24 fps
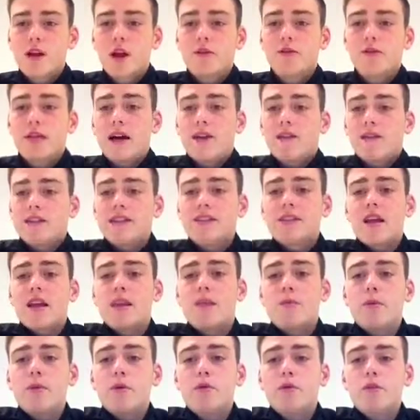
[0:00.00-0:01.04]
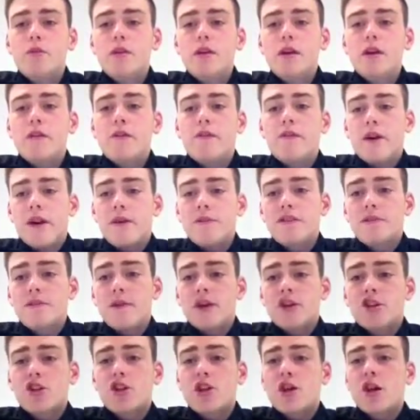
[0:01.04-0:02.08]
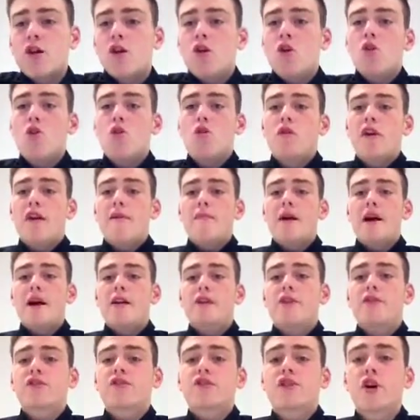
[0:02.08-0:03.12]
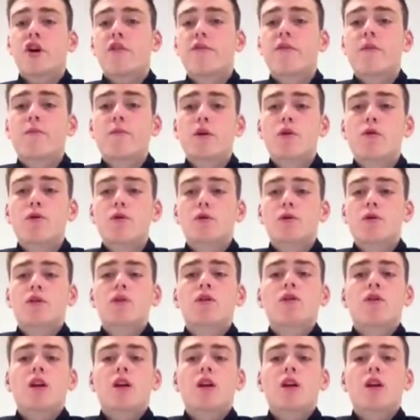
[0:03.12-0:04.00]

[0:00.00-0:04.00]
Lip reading: go down and set the ball if they've smashed it, or they may have served the ball,